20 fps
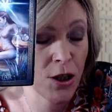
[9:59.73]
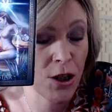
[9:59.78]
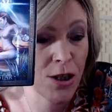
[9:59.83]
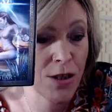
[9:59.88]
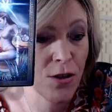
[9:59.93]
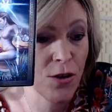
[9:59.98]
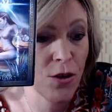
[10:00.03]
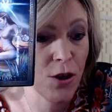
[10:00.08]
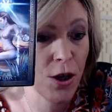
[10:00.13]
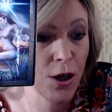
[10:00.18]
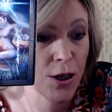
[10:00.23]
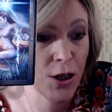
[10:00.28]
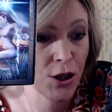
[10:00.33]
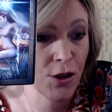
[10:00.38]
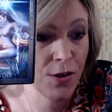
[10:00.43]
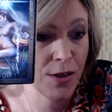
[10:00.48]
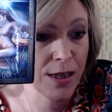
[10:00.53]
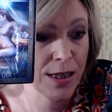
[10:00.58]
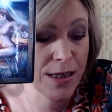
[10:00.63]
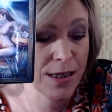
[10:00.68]
she's
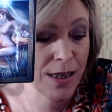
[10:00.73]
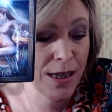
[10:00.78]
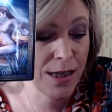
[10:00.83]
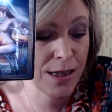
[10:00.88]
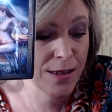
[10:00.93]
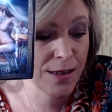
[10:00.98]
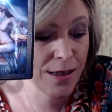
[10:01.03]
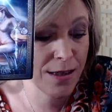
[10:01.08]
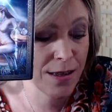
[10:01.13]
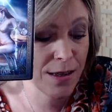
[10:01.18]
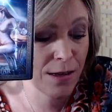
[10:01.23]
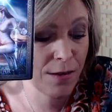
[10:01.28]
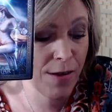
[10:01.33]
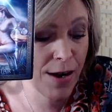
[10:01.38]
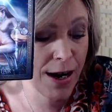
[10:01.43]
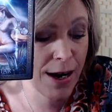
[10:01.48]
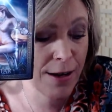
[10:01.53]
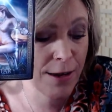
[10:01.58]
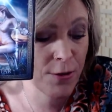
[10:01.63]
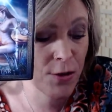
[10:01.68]
nurturing the seeds in the
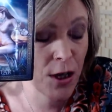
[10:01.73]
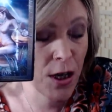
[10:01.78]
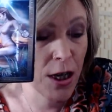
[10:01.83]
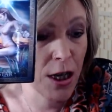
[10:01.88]
ground